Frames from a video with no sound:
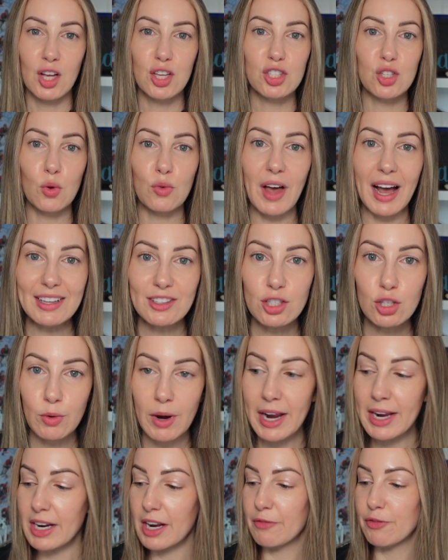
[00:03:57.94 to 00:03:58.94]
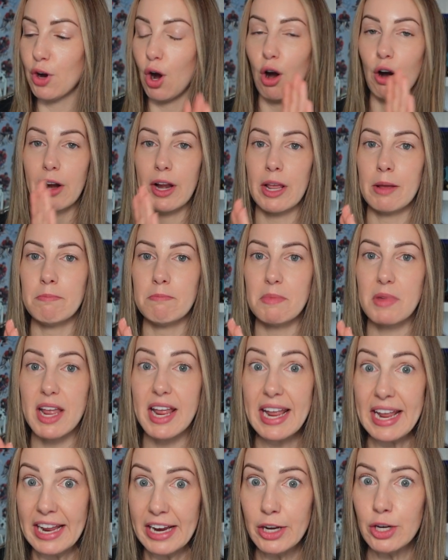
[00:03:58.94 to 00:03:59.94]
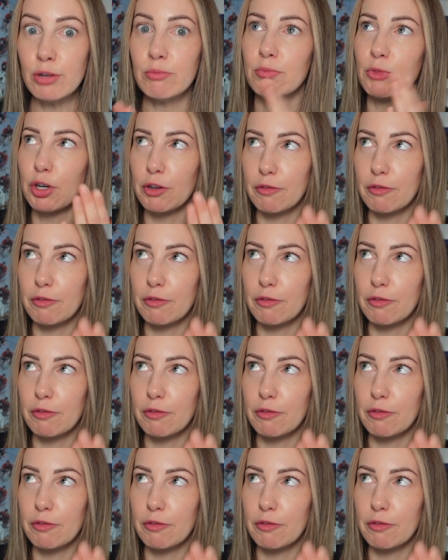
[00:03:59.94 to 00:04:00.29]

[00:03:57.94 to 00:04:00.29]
So that's great if you're already in your